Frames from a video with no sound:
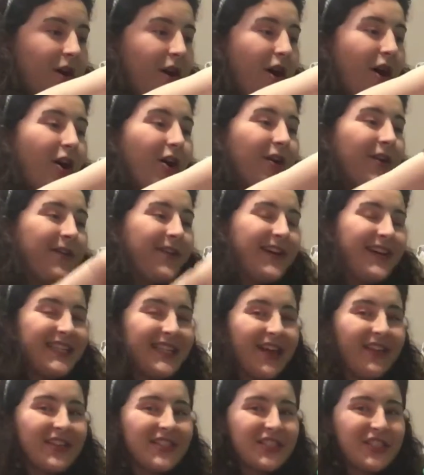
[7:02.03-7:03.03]
Oh,
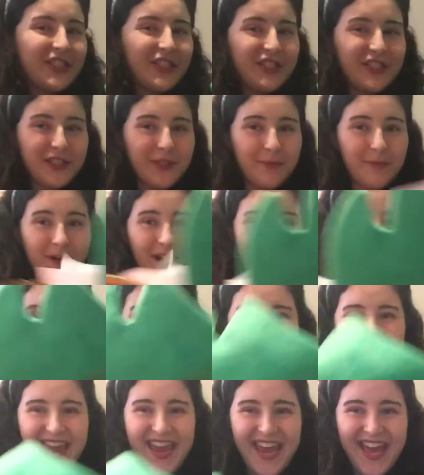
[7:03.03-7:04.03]
another gingerbread
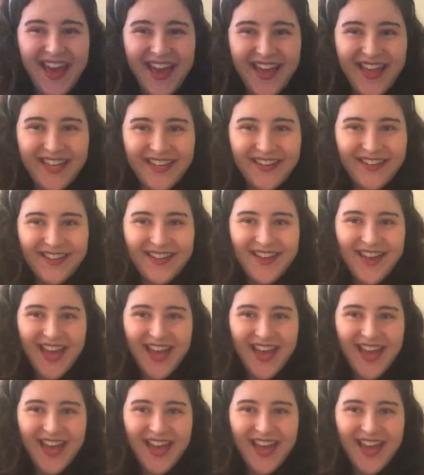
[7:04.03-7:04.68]
man.